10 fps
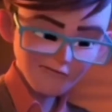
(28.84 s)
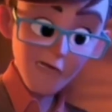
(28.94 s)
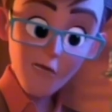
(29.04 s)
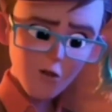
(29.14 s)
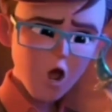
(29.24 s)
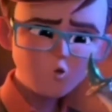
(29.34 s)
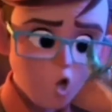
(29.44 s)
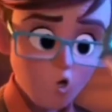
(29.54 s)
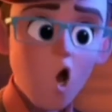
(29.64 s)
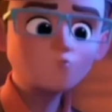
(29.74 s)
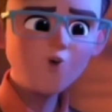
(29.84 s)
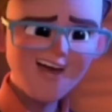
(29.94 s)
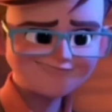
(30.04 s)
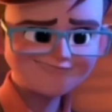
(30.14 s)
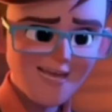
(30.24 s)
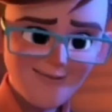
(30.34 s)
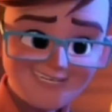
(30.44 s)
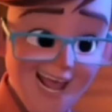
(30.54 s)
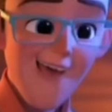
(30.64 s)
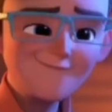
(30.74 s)
ogre! No, no, no, Wizzy, it's
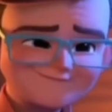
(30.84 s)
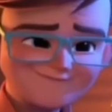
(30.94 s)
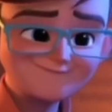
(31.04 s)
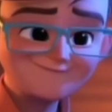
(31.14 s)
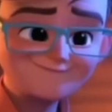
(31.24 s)
me, it's Tim!